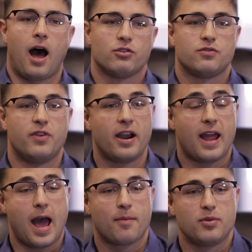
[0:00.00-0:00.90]
I was
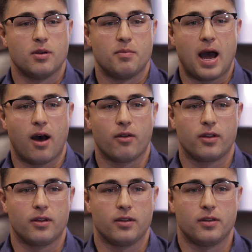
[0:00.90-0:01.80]
very happy
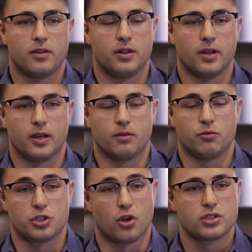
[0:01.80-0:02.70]
about the
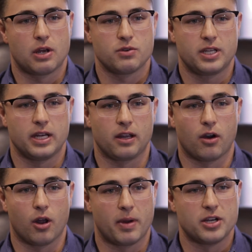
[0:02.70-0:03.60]
results I was getting
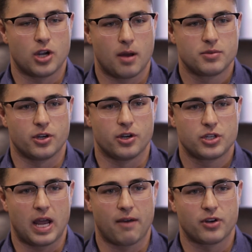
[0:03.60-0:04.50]
on my job
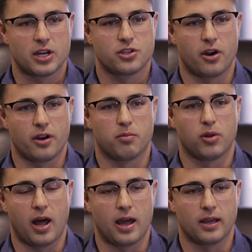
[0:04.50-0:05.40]
search after I started
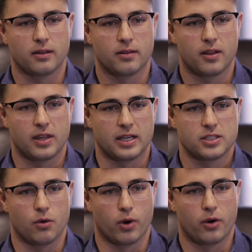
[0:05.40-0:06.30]
applying the
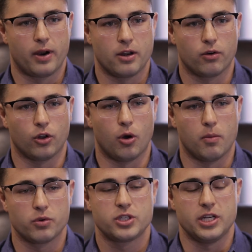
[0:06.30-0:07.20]
things that Work Ready
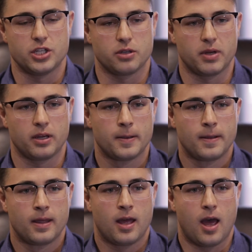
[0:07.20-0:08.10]
Oklahoma was teaching me.
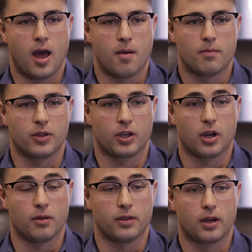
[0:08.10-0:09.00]

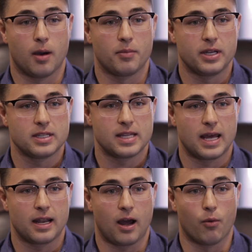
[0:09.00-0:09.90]
The companies
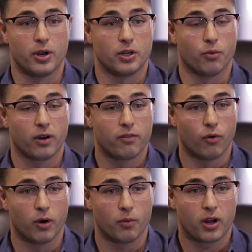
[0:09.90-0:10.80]
that I wanted to work
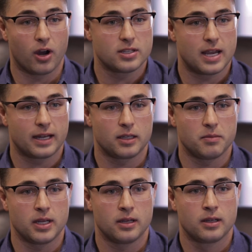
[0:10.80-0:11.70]
for were
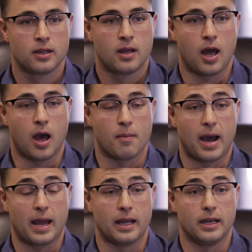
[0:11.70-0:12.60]
contacting me.
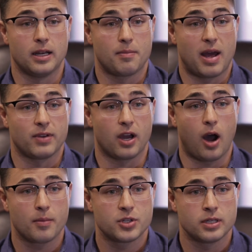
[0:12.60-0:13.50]
I ended up having
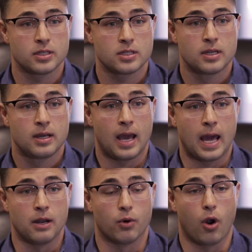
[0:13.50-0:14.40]
options,
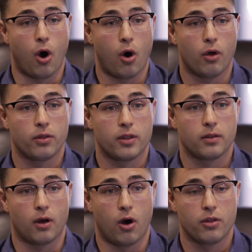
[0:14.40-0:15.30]
and it were
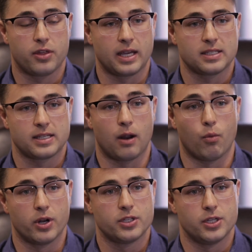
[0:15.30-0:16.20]
all things that I
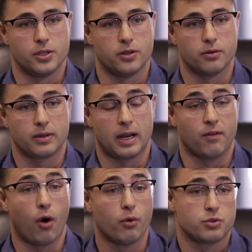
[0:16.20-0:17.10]
wanted to do, that
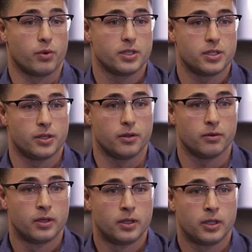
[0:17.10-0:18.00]
I've always wanted to
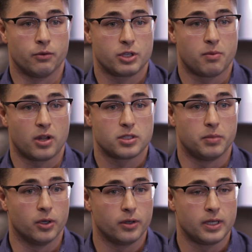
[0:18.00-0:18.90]
do. The
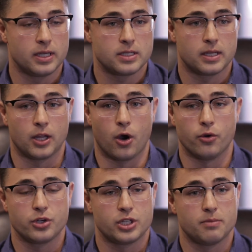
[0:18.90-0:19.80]
responsibilities and the
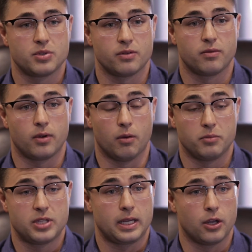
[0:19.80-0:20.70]
ownerships
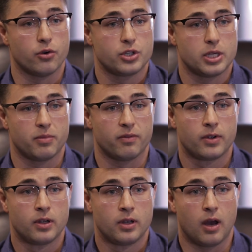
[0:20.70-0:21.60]
of taking ownership
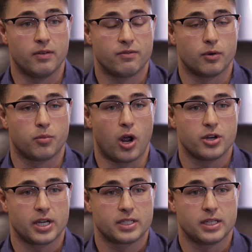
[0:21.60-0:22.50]
of different
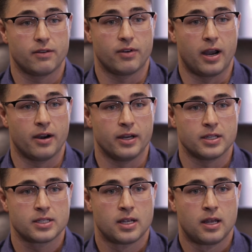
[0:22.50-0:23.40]
projects in different
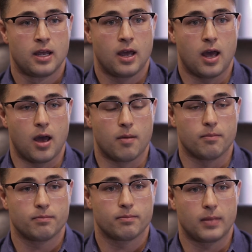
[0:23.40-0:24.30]
areas,
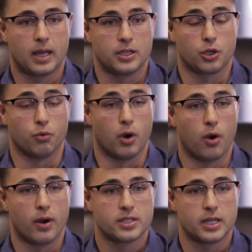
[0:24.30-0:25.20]
and to
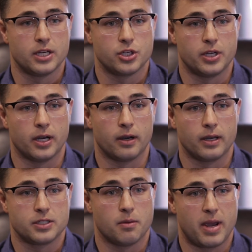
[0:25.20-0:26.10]
grow as an engineer
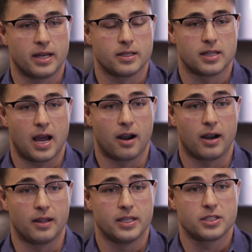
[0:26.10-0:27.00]
is the main desire.
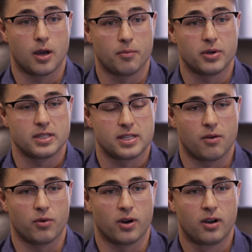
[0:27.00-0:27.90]
And these companies
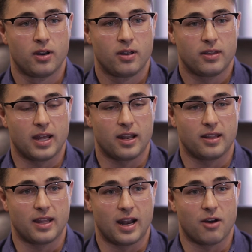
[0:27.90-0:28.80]
that
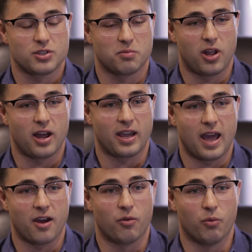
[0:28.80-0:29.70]
I was applying
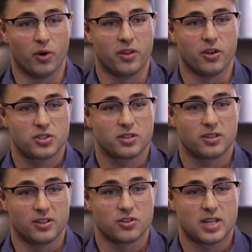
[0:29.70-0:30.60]
at were
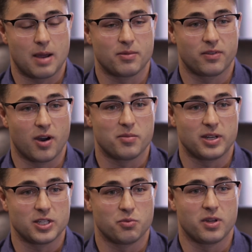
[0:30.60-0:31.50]
those type of
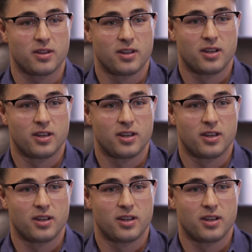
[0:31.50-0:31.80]
companies with